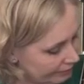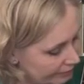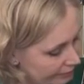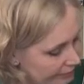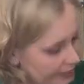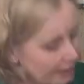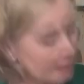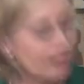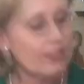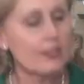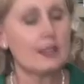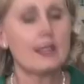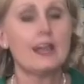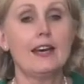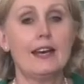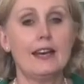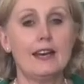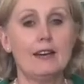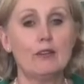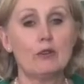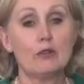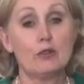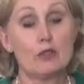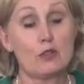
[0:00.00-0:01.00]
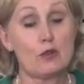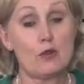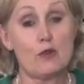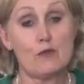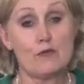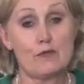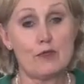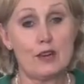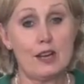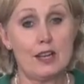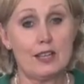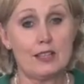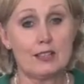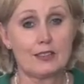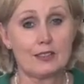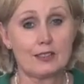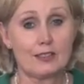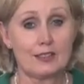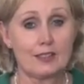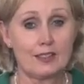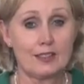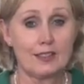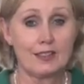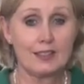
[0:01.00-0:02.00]
it's there on the top fret.
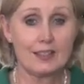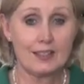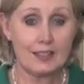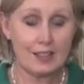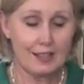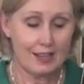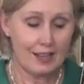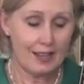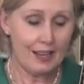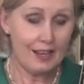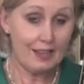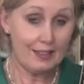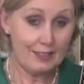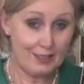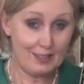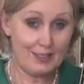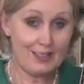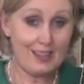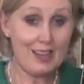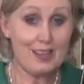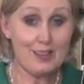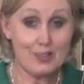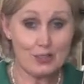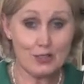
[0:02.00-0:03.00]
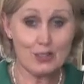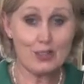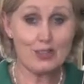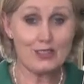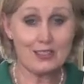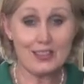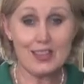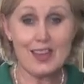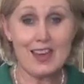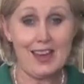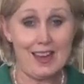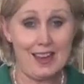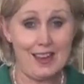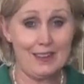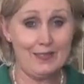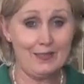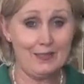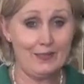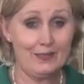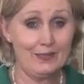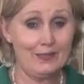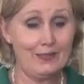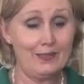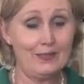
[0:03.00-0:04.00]
It's just there
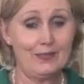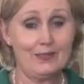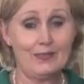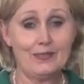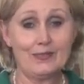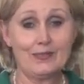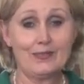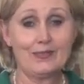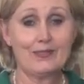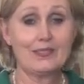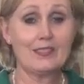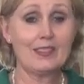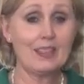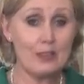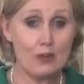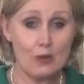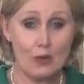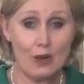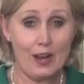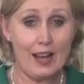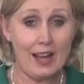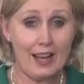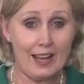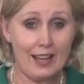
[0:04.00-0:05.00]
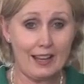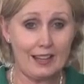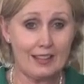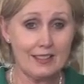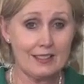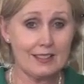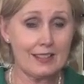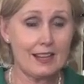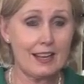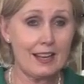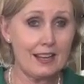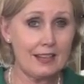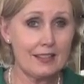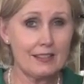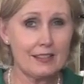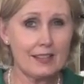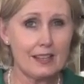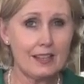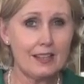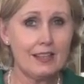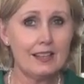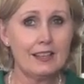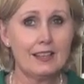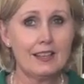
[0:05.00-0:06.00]
in your hand and
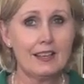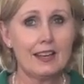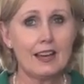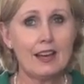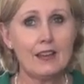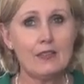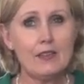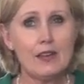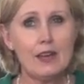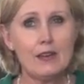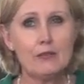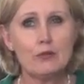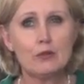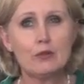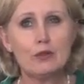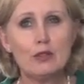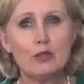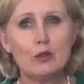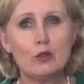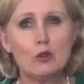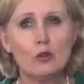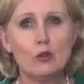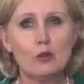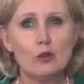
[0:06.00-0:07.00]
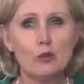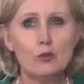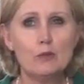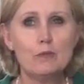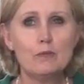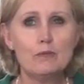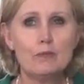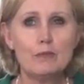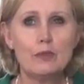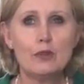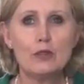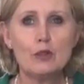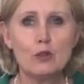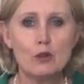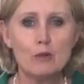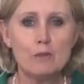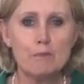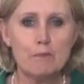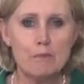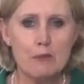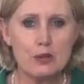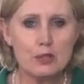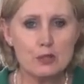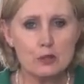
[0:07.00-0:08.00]
therefore in your
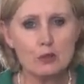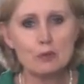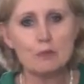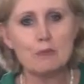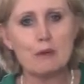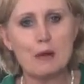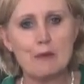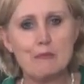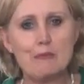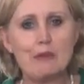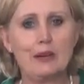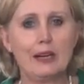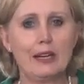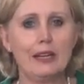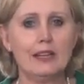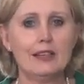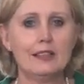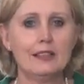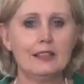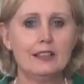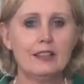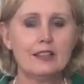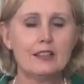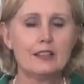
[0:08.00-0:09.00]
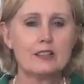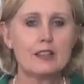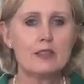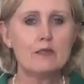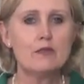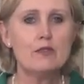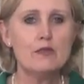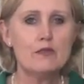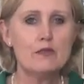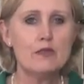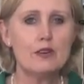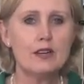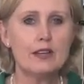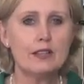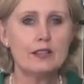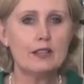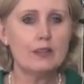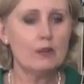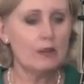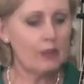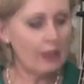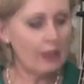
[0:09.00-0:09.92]
muscle memory. So if you find that you're